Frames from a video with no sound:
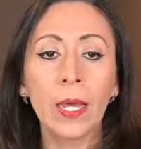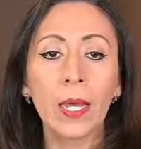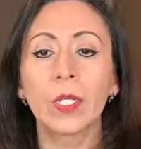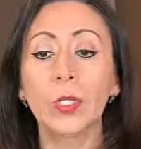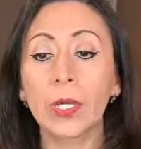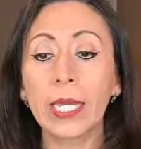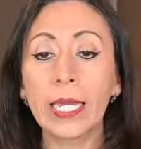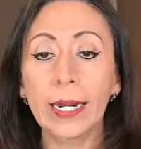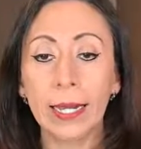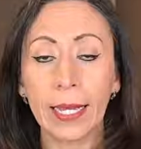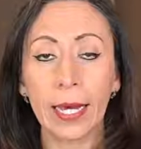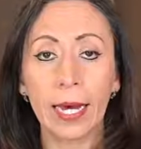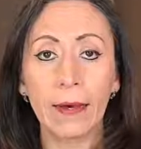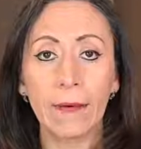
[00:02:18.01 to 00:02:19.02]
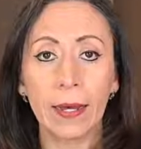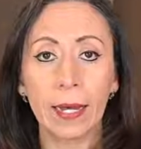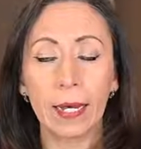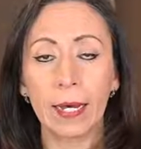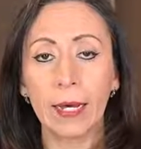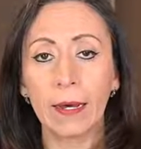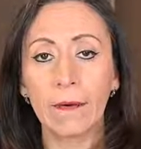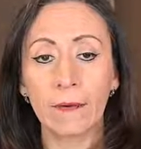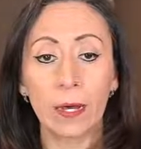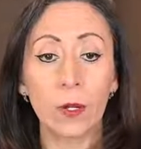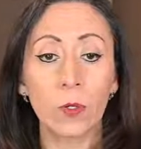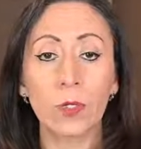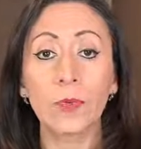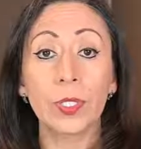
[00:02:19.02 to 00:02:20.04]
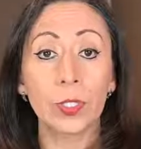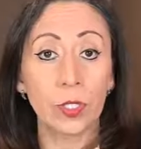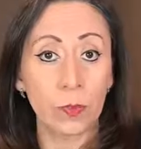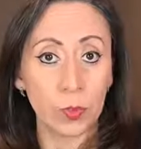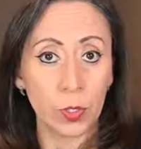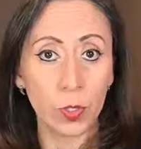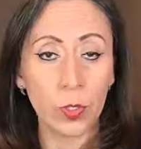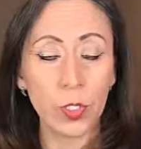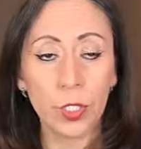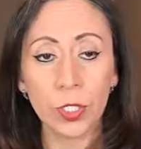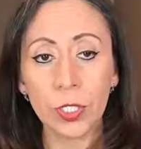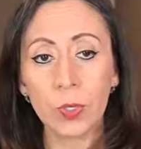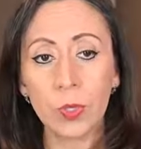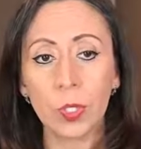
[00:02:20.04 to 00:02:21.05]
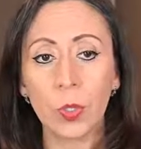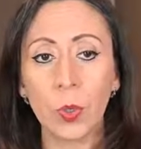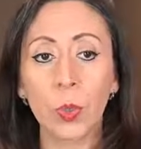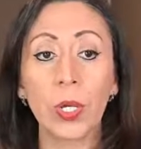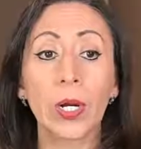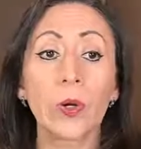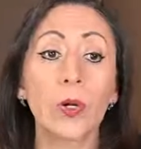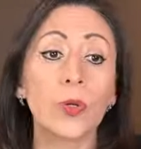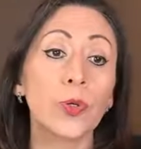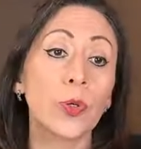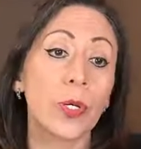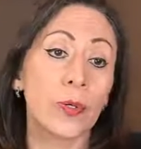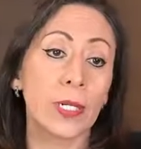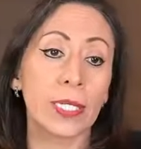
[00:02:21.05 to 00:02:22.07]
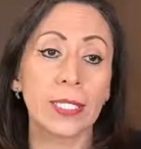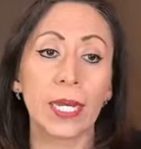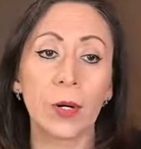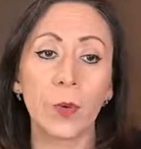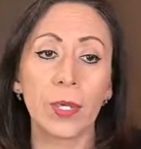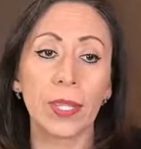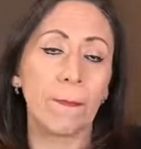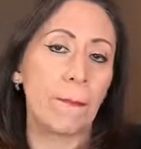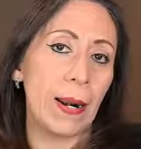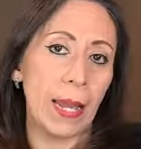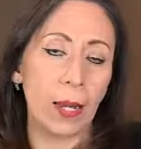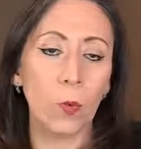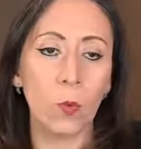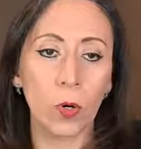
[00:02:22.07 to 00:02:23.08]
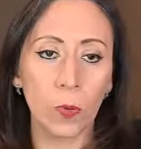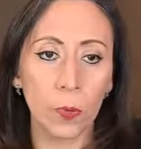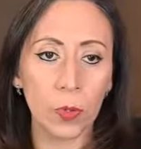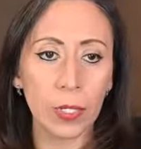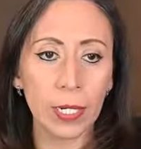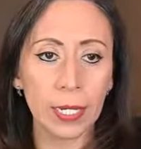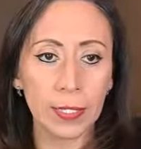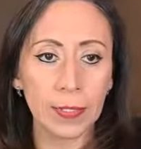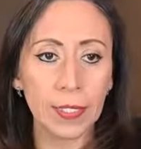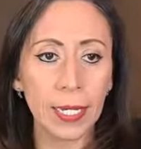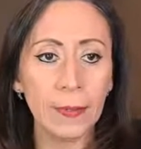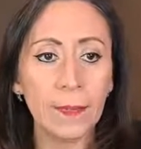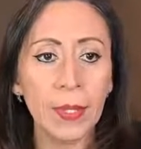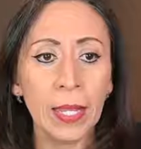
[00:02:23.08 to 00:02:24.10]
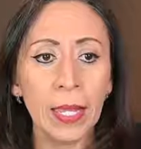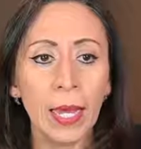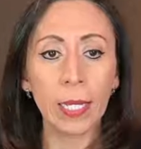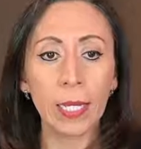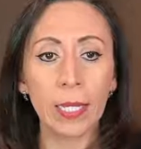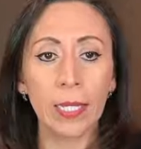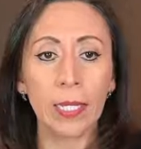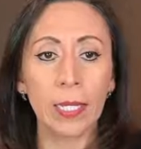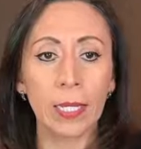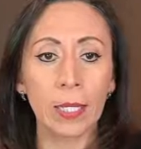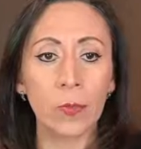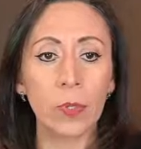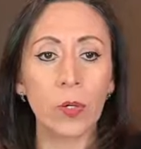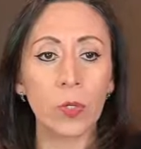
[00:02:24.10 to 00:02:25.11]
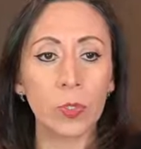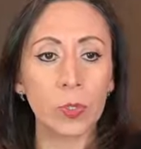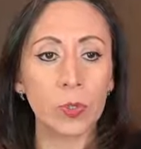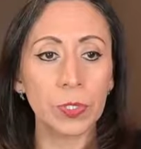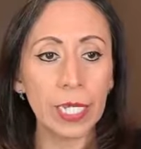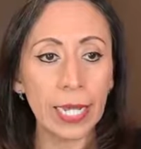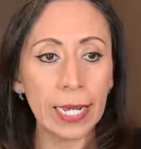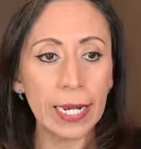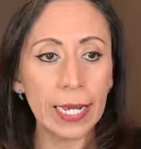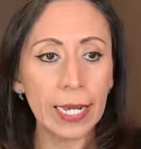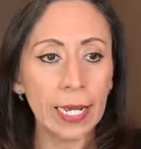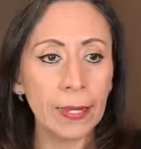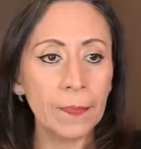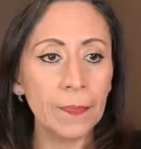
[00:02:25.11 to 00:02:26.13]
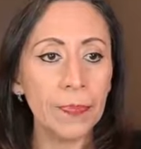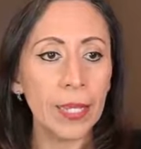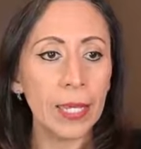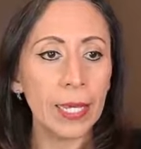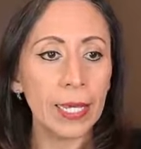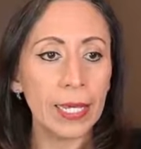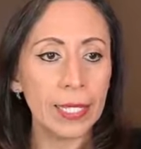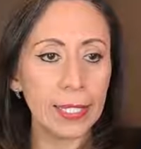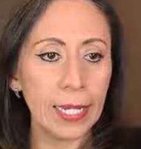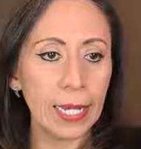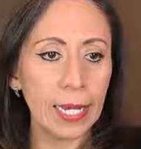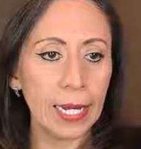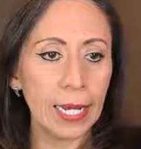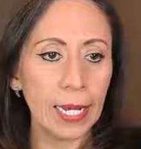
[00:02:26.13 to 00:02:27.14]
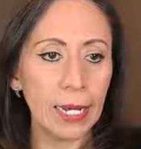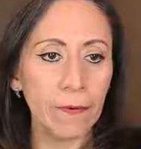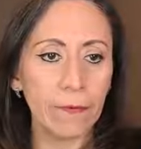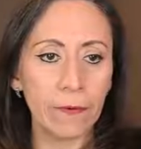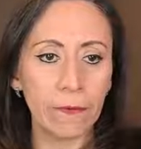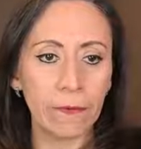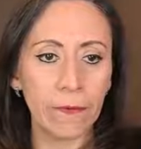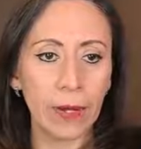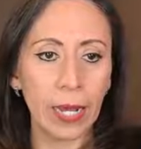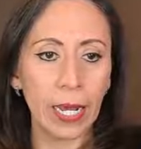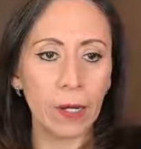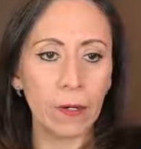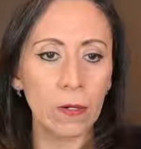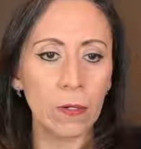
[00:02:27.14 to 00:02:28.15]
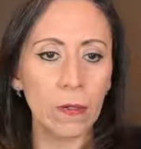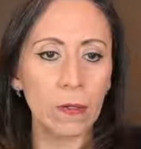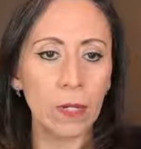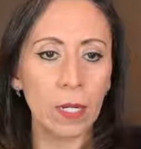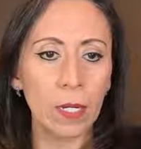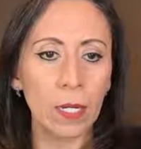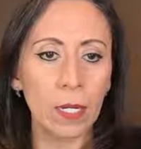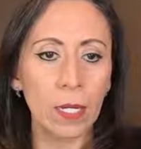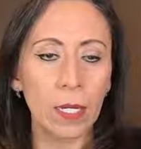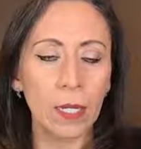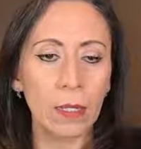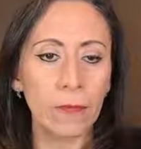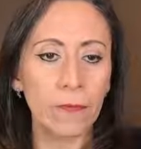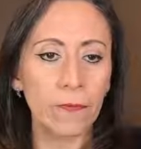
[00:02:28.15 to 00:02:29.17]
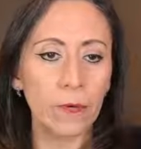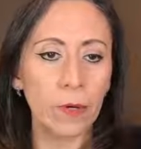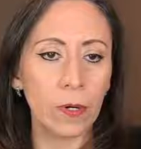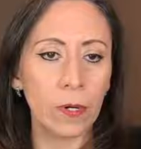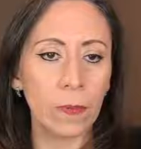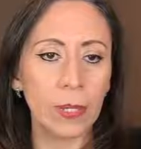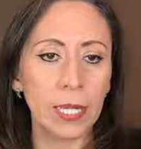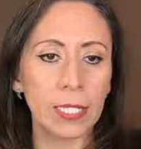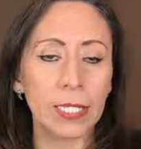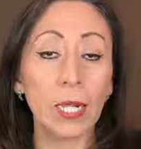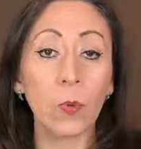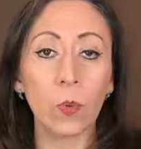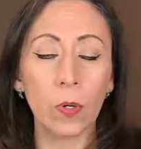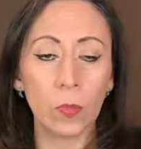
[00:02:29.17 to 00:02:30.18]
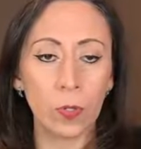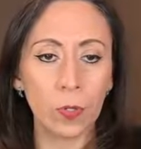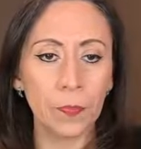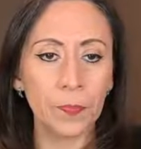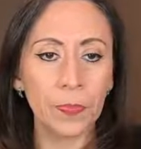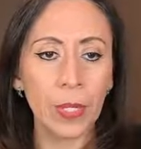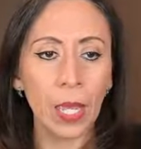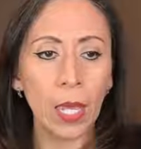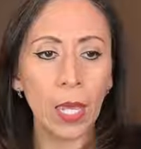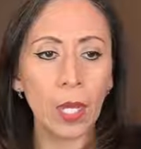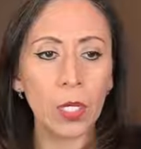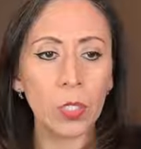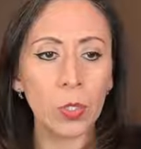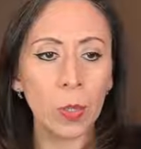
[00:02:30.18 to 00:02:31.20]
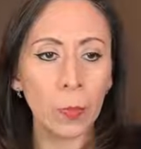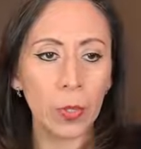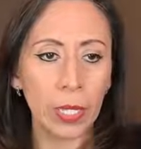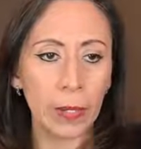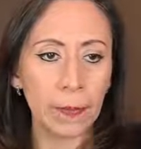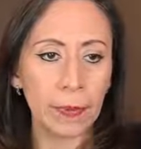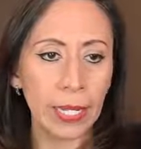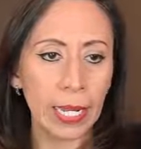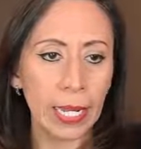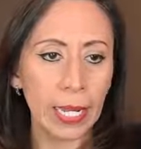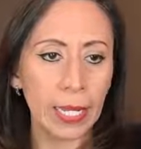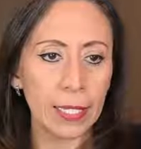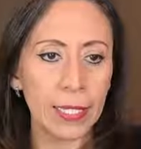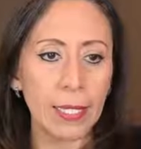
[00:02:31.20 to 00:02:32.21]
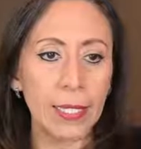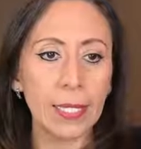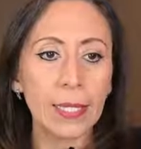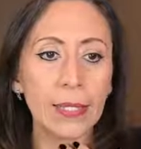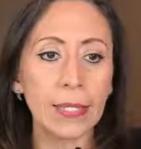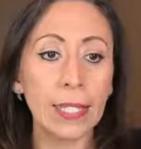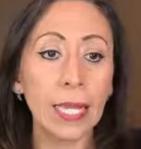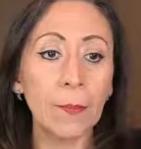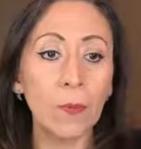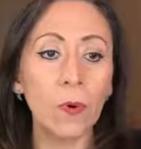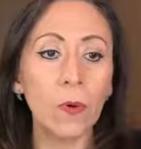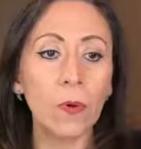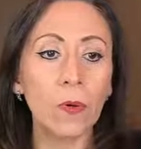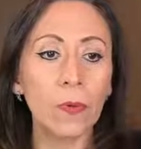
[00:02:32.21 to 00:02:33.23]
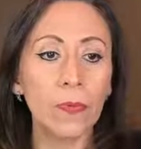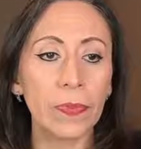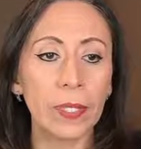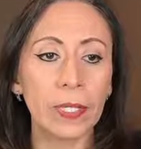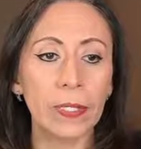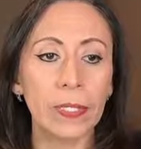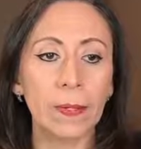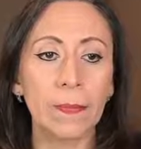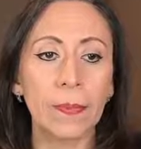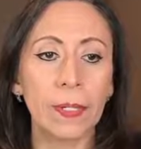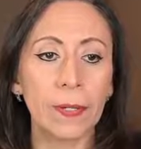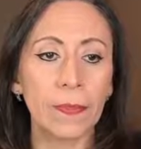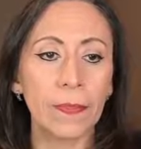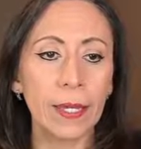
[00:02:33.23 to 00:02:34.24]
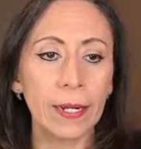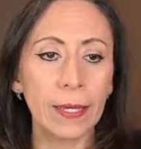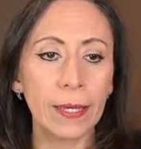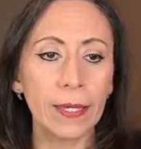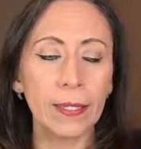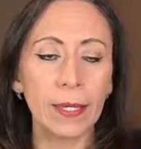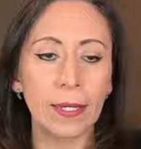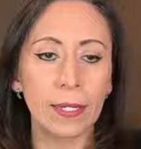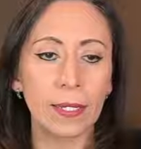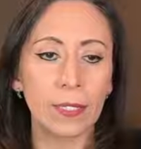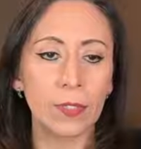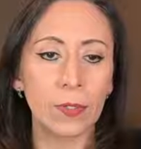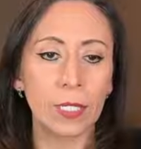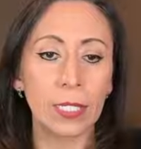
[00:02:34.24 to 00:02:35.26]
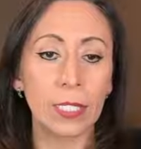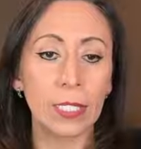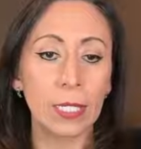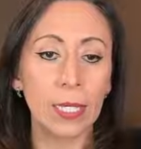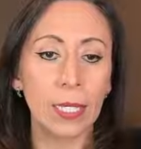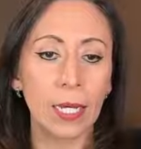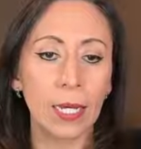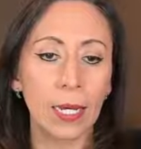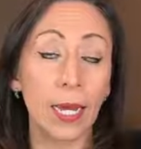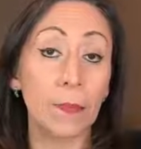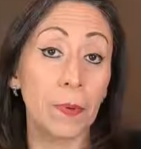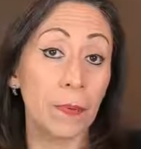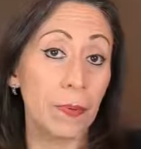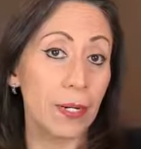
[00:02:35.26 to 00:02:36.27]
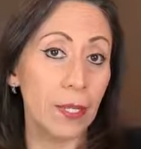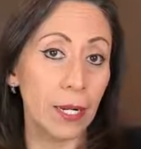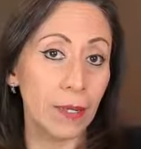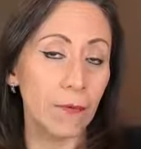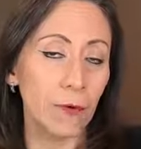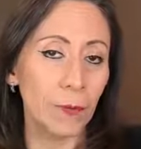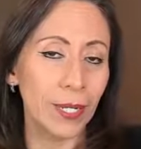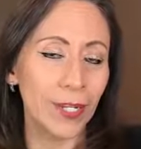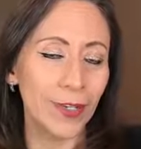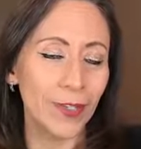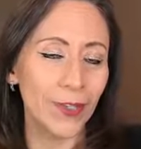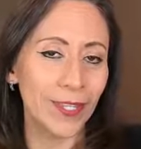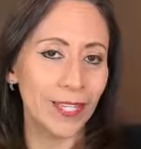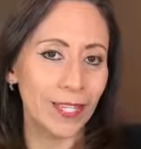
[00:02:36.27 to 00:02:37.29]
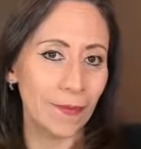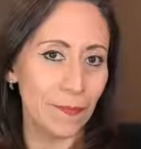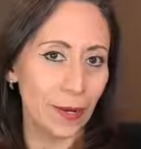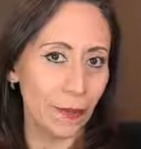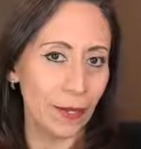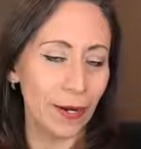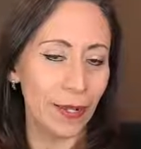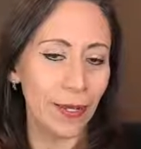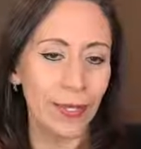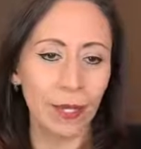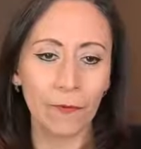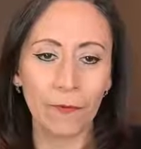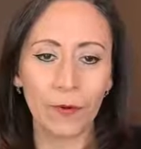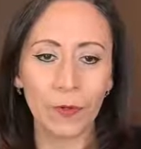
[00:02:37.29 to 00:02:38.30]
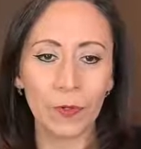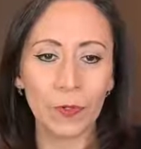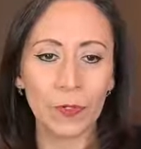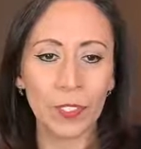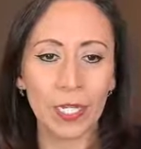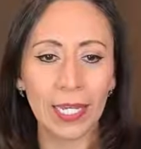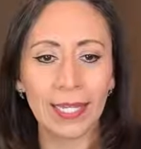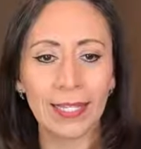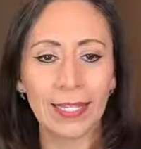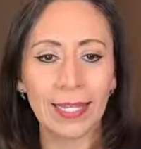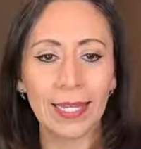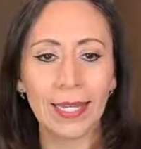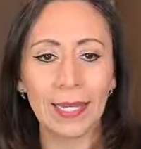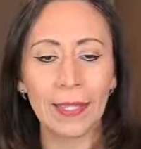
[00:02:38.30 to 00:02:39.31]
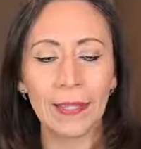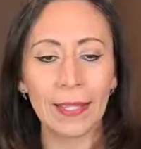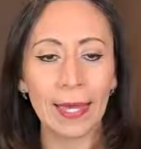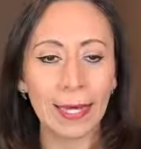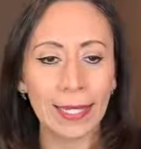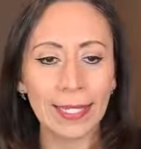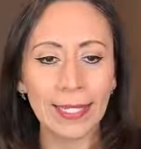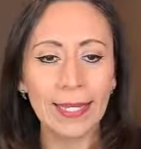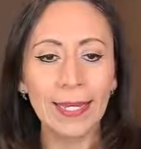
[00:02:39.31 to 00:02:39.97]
So here I have a file with some solutions. So you are going to start with a blank workbook. Let's say, and we go to data, get data from file and from Excel workbook. So I'm going to bring the demo December 30th. As you can see, I prepared that information on December 30th. I forgot to change that.